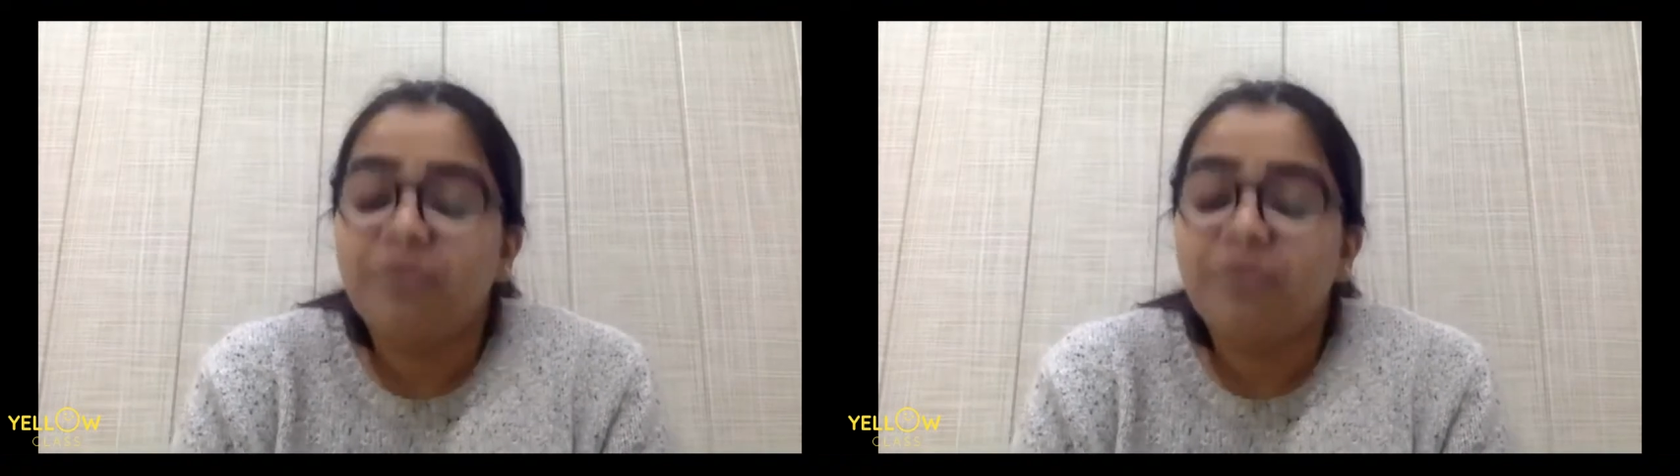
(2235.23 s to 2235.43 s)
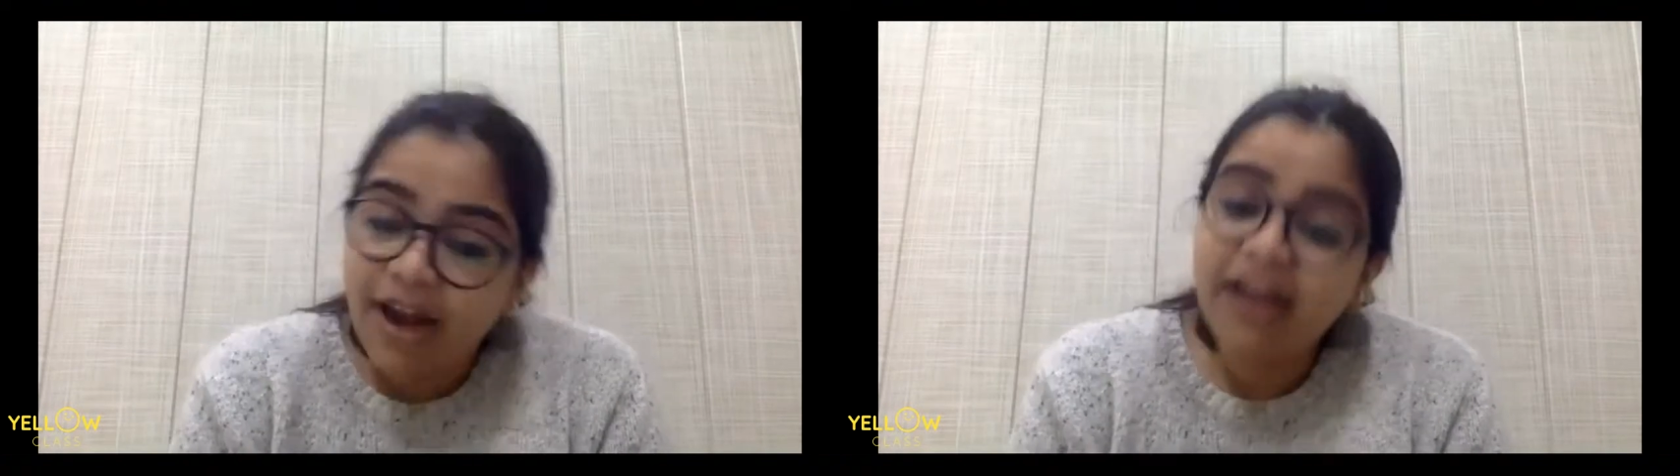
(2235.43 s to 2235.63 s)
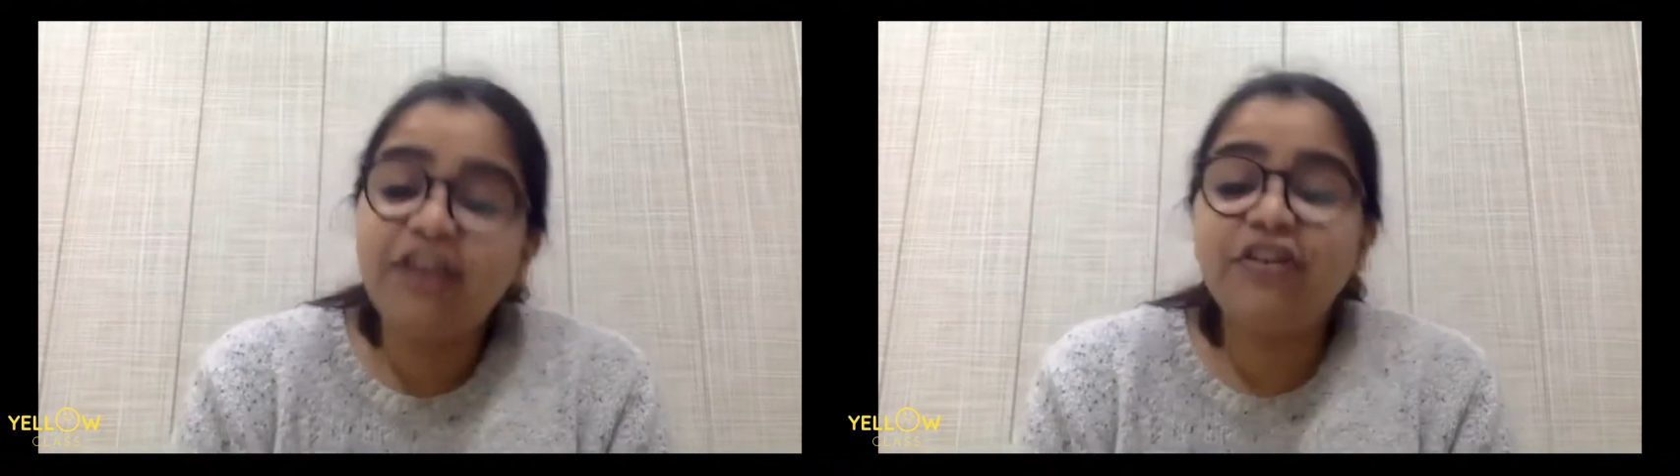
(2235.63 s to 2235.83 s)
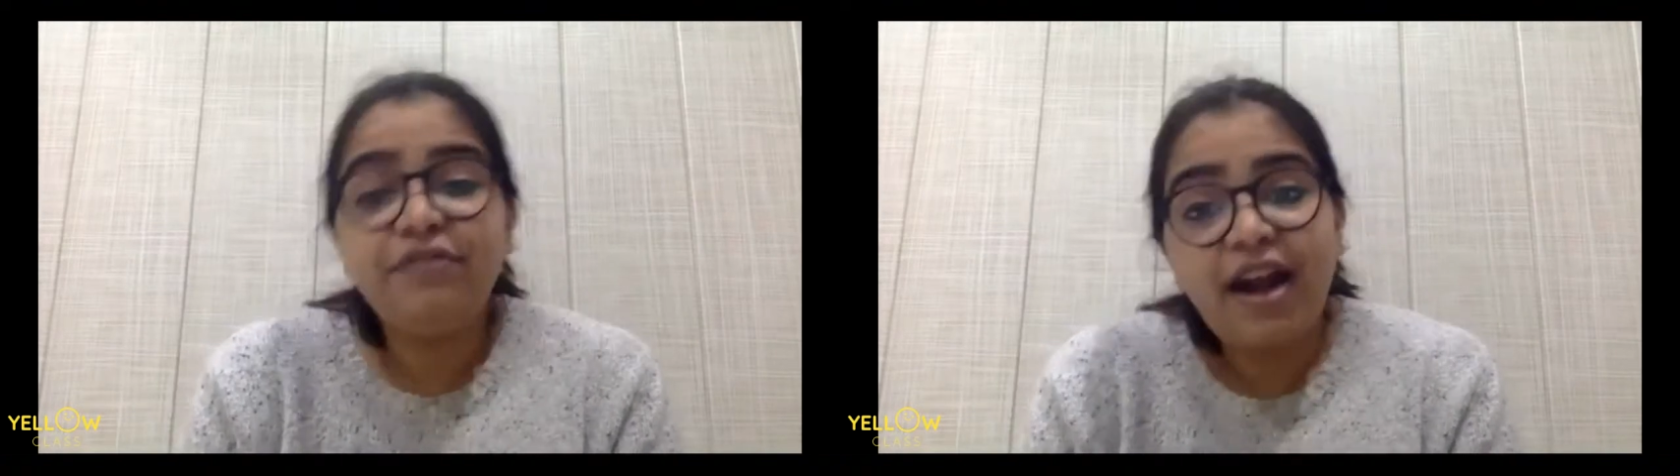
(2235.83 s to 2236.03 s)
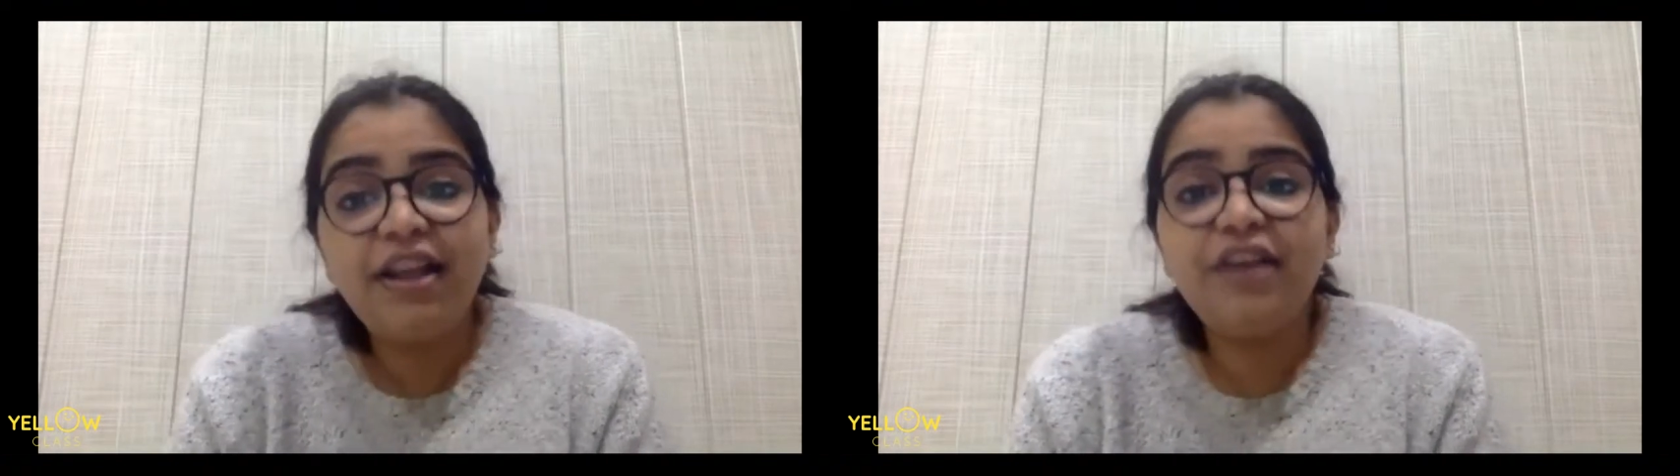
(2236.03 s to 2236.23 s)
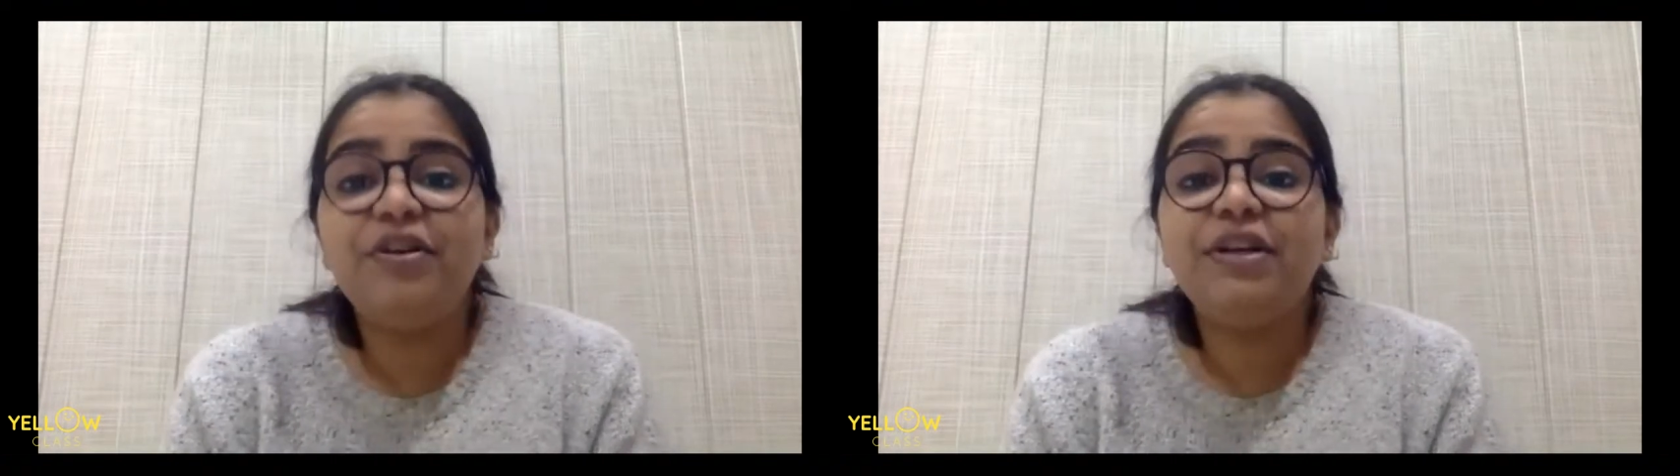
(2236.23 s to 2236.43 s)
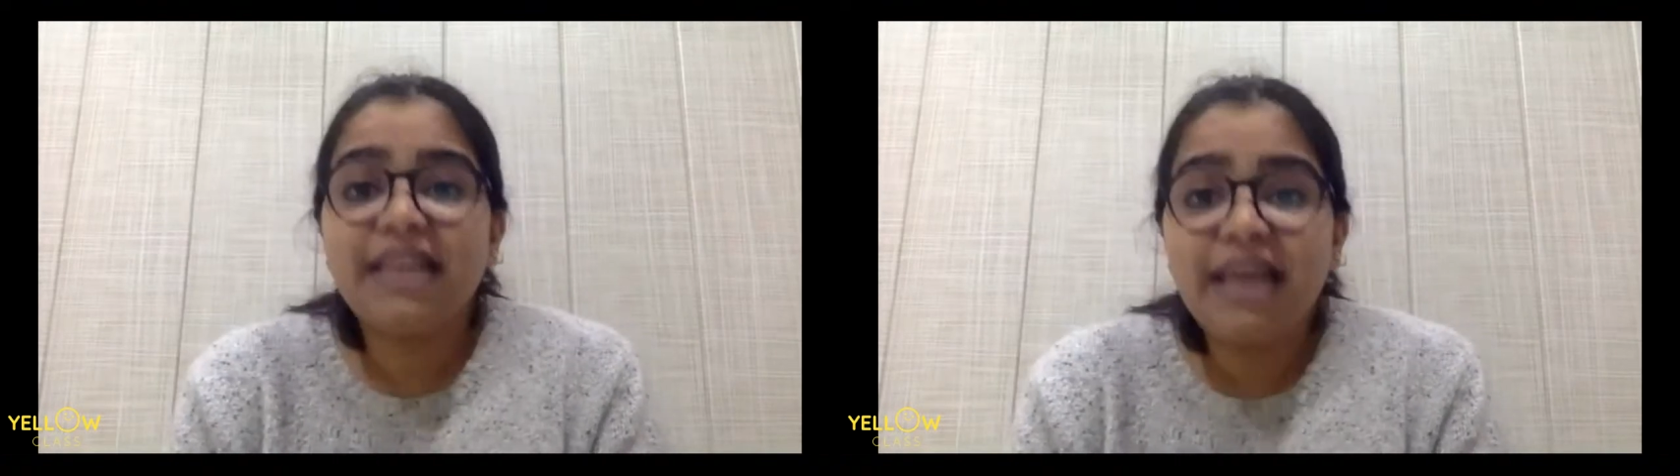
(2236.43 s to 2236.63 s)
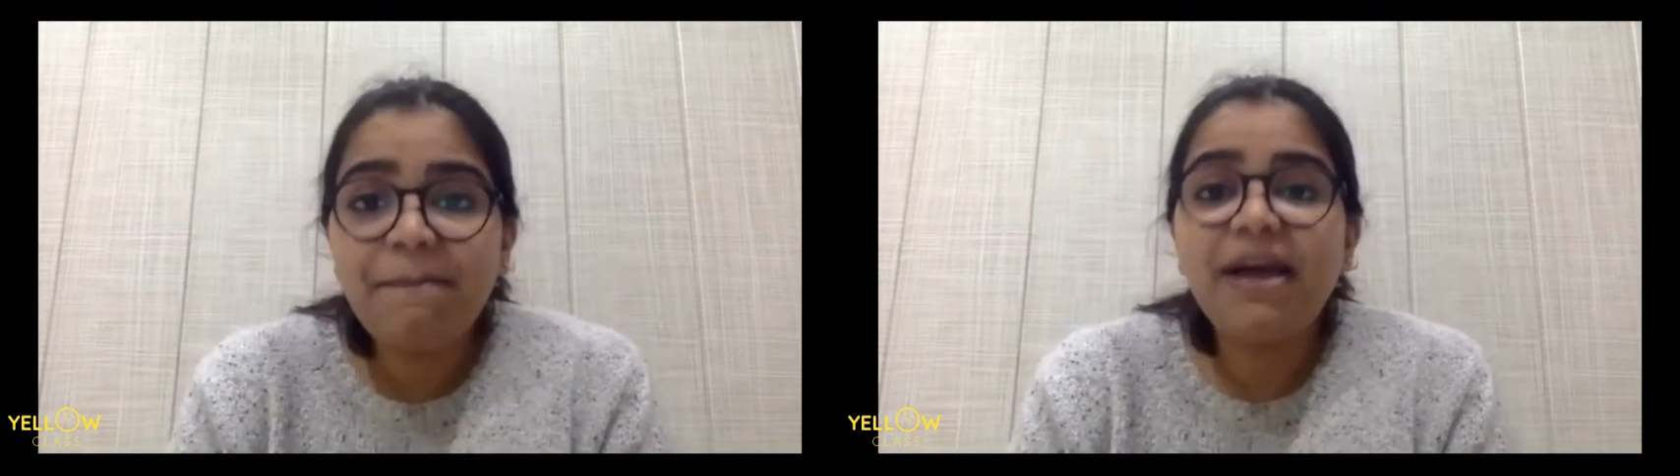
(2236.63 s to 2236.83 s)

Very good, very good. Keep